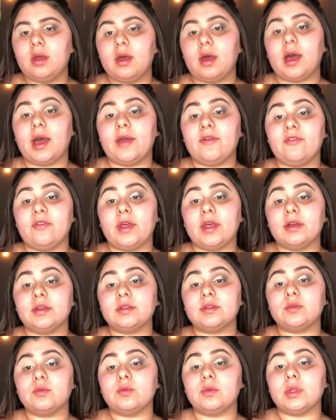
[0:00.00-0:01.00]
I
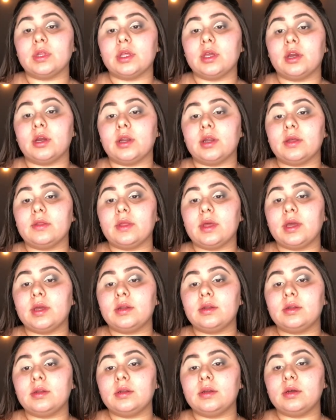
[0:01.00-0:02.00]
failed really hard on that.
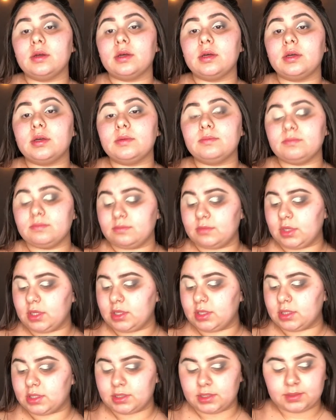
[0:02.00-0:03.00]

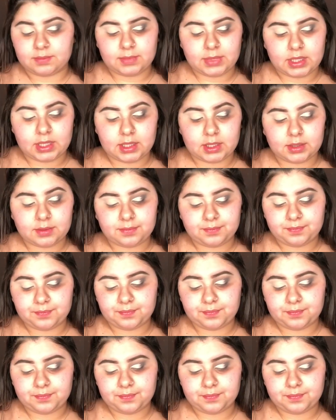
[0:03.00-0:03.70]
Man.